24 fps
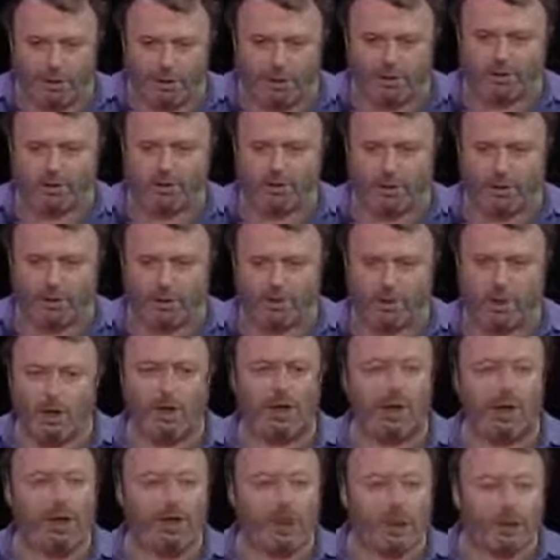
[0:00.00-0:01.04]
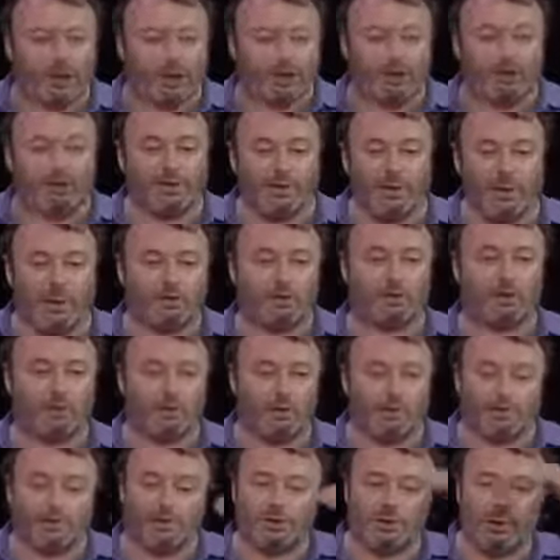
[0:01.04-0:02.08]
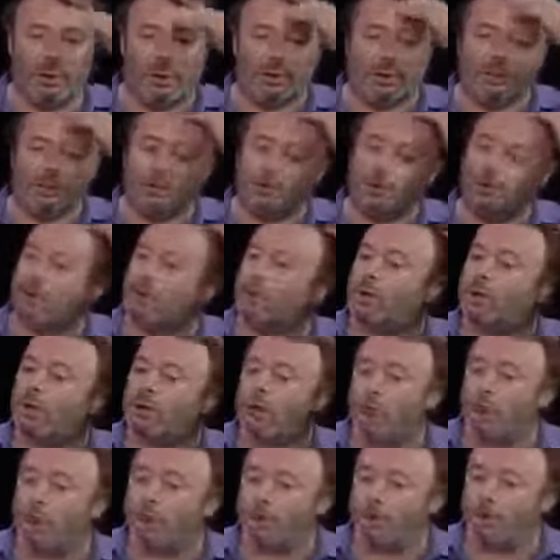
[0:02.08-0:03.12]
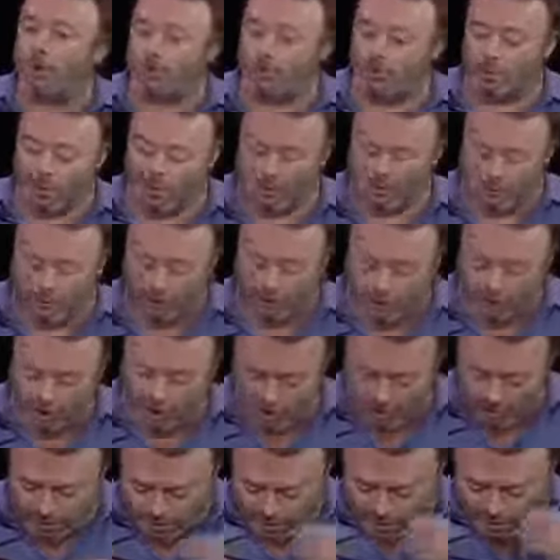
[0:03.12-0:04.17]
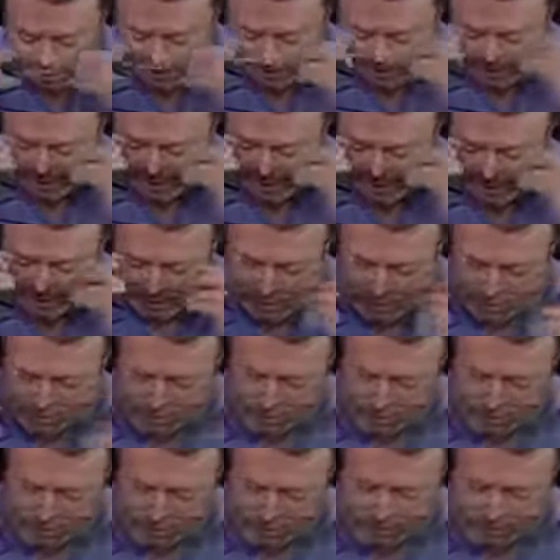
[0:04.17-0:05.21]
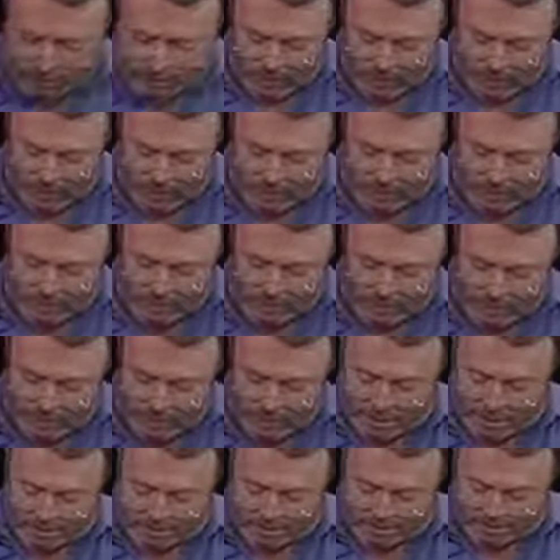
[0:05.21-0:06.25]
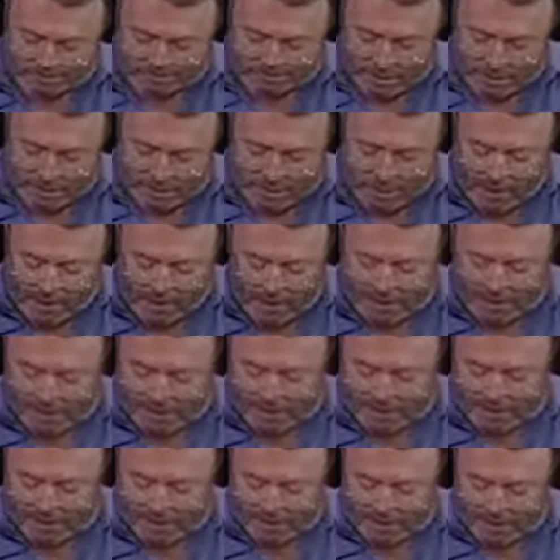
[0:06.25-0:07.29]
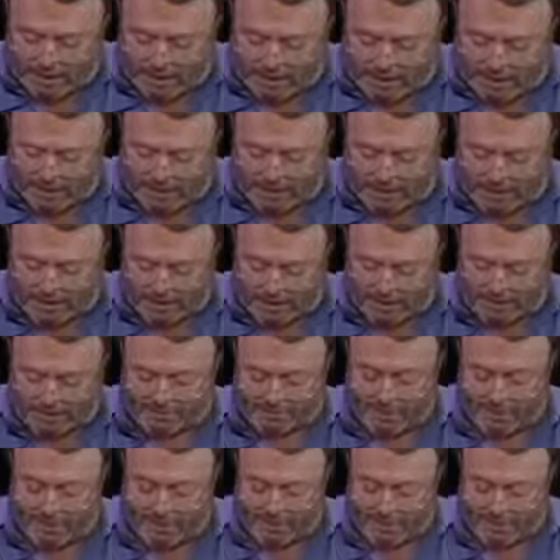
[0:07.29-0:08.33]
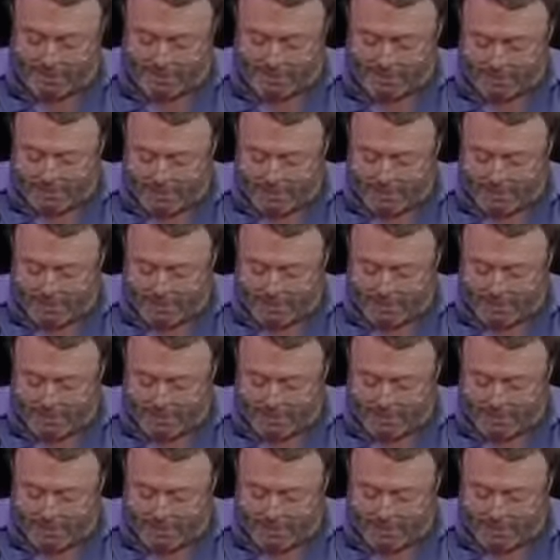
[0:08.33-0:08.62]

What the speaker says: ladies and gentlemen, and it's a step towards disarmament and non-proliferation into the bargain. And then the spread,